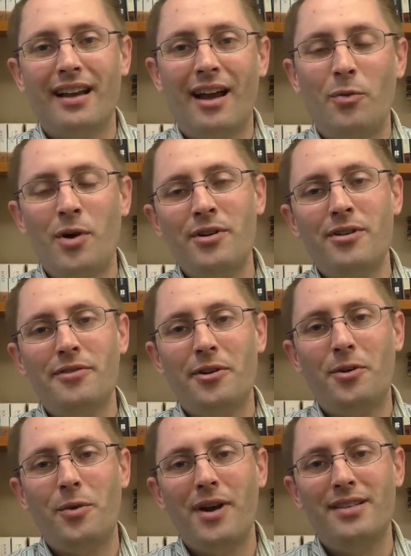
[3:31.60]
I wonder if there
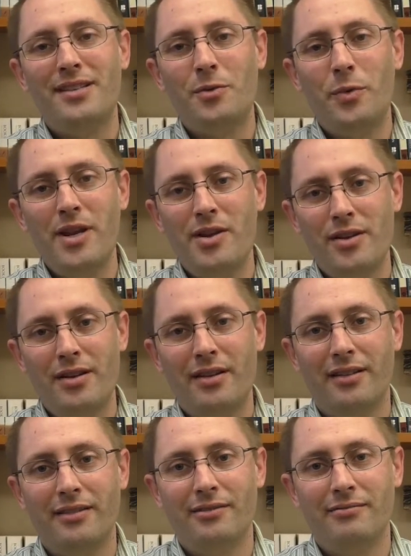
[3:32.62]
are ways that we could
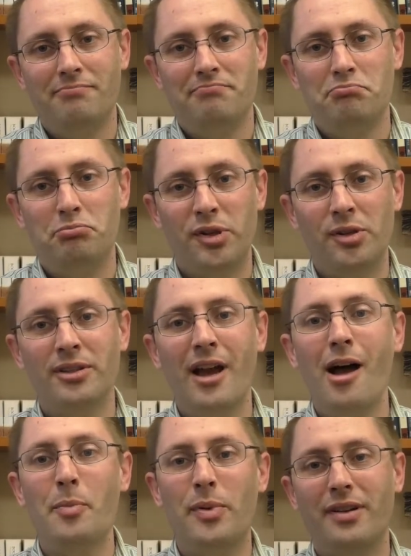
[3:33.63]
build
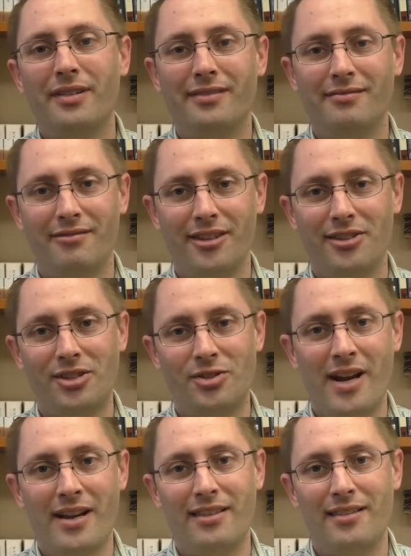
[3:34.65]
up the
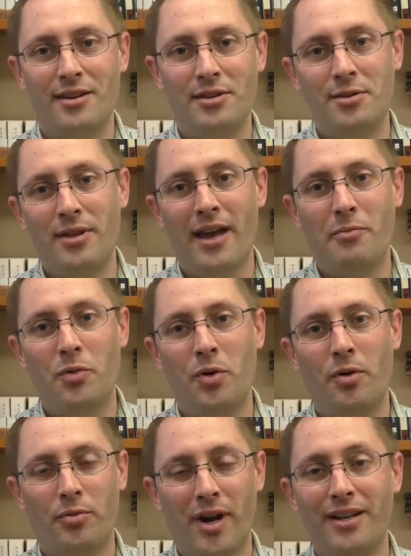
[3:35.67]
strength to do that
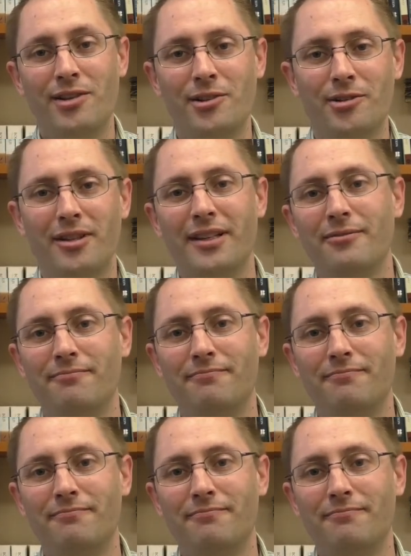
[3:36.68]
more regularly.